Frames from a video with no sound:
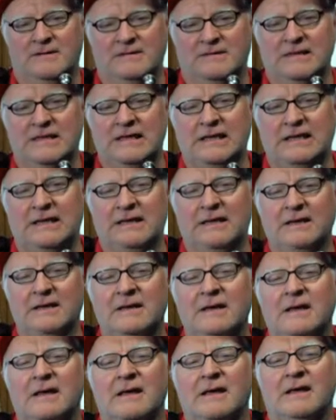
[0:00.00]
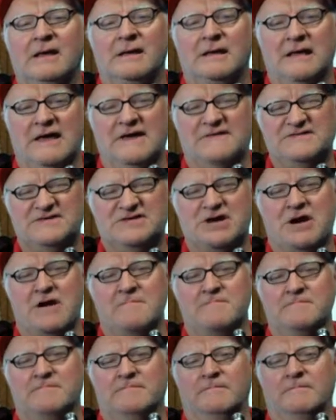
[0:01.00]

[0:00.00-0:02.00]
the F sharp